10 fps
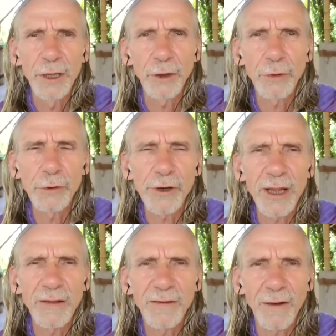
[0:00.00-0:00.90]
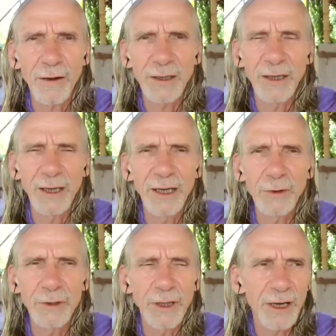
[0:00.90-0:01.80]
not to get sucked
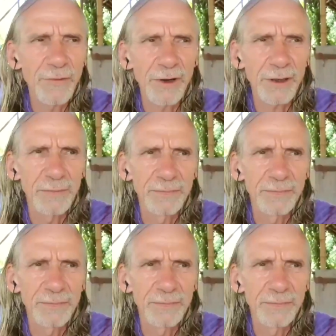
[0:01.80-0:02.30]
into the river